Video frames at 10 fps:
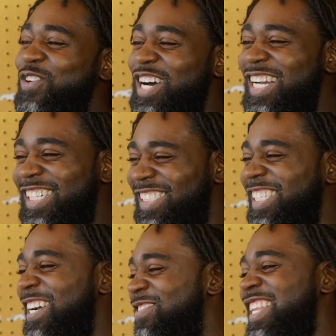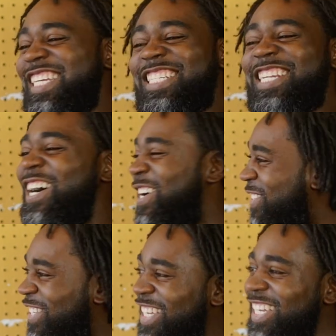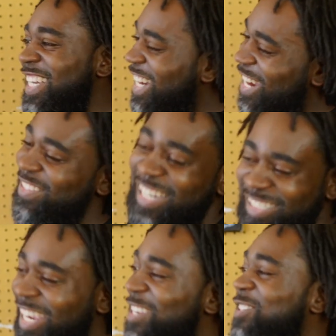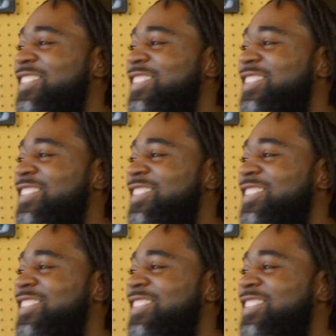what? Mm. I'm like, no. I'm like, that's how you